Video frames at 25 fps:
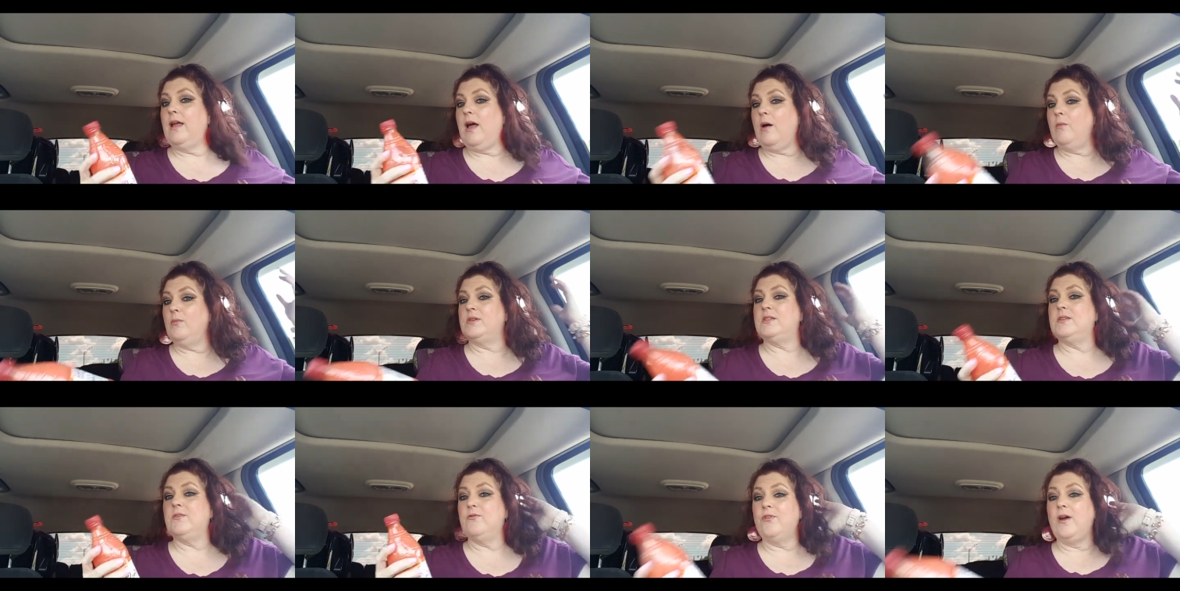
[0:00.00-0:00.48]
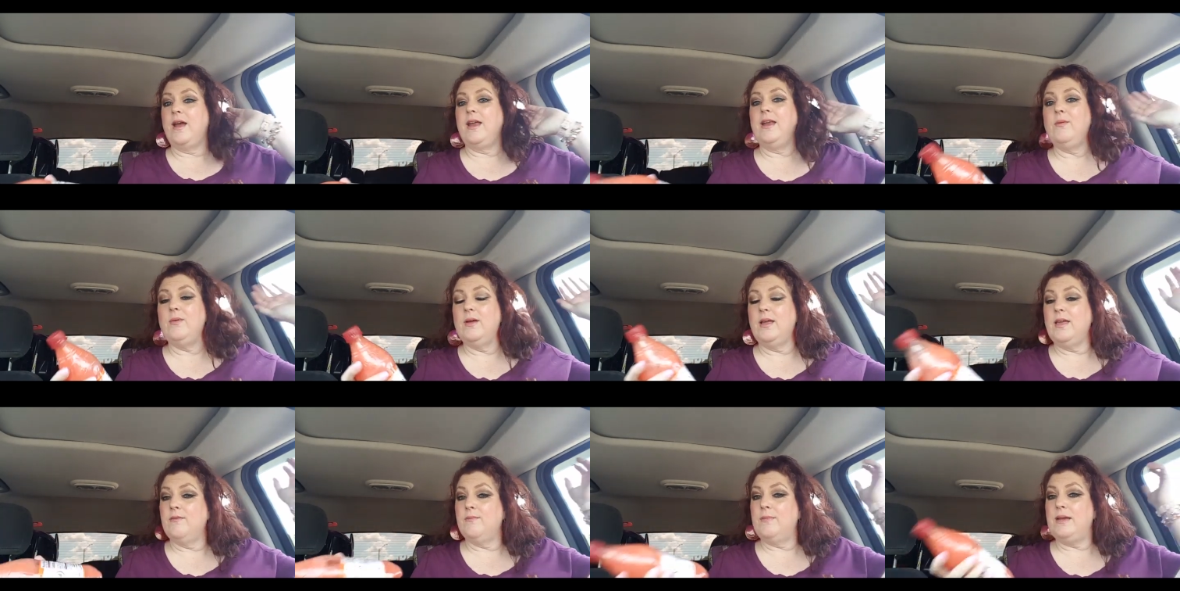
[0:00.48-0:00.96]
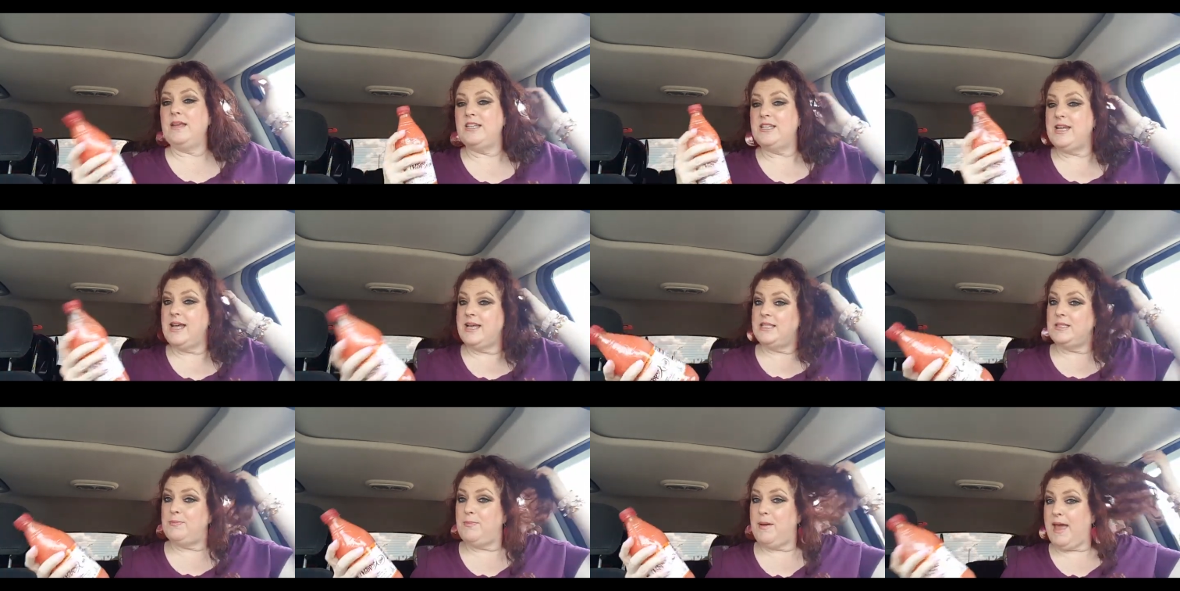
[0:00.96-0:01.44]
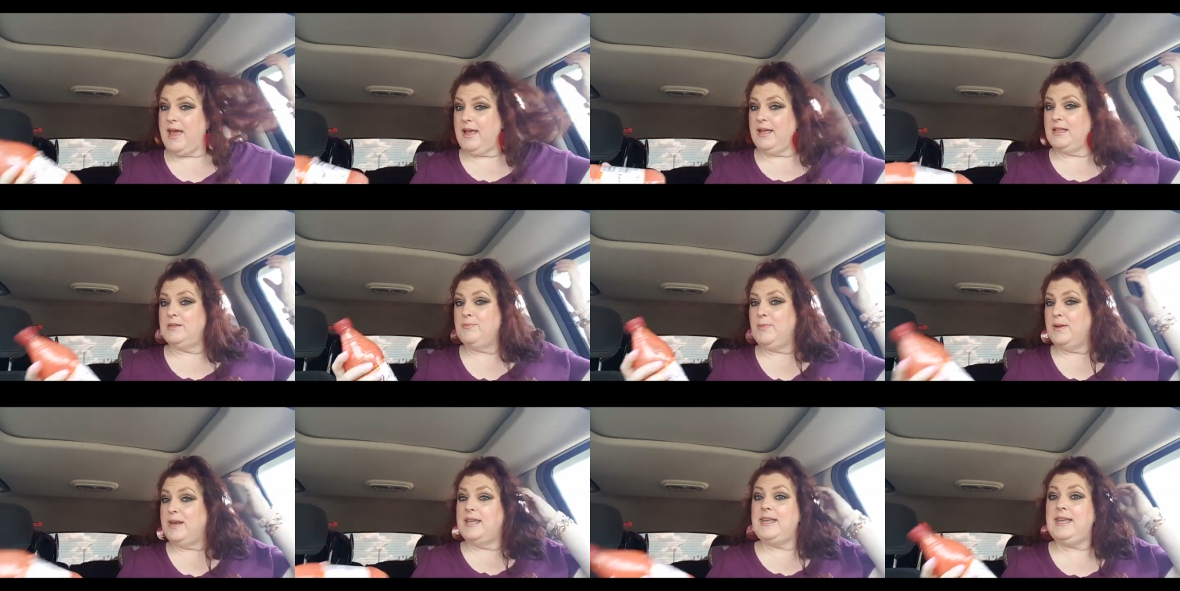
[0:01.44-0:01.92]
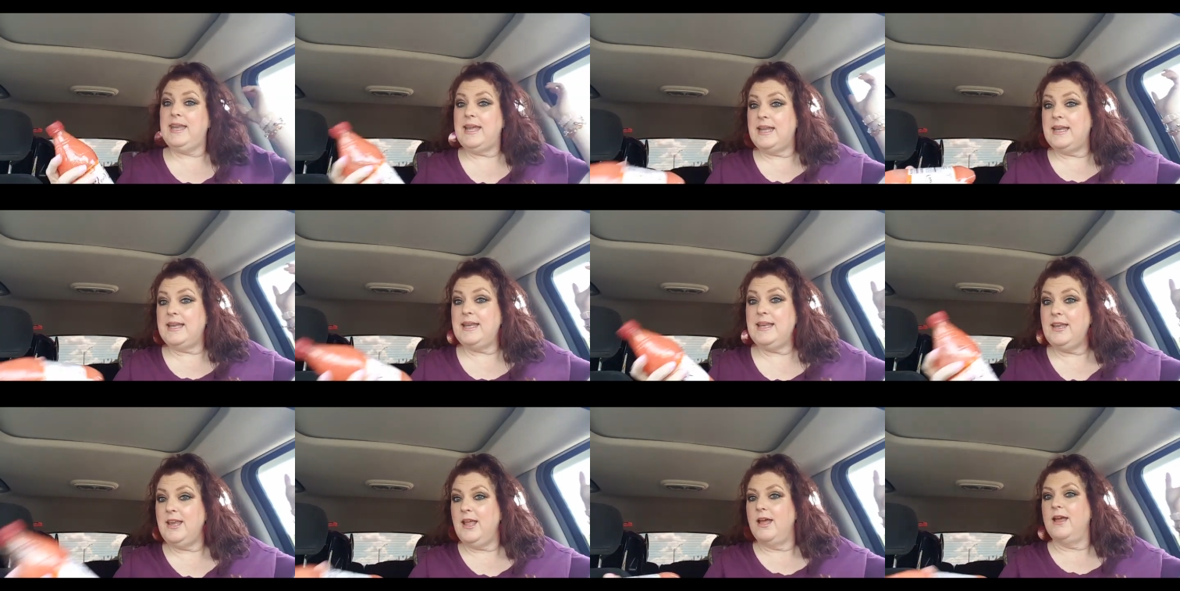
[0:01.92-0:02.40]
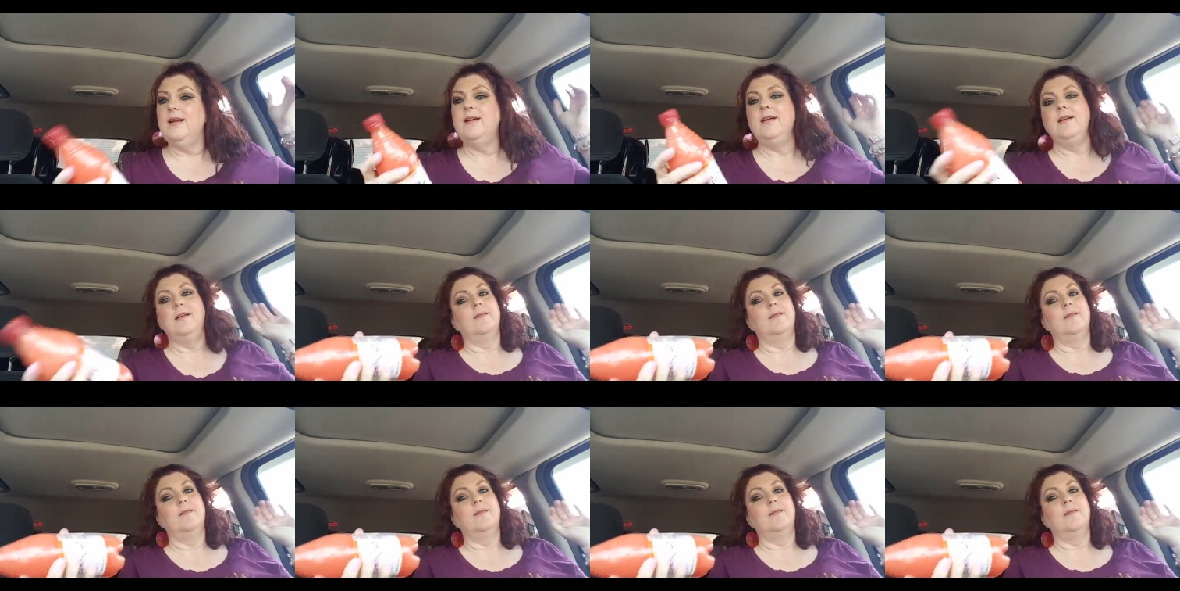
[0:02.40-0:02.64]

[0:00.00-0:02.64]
I was afraid it would give me chest pains but it didn't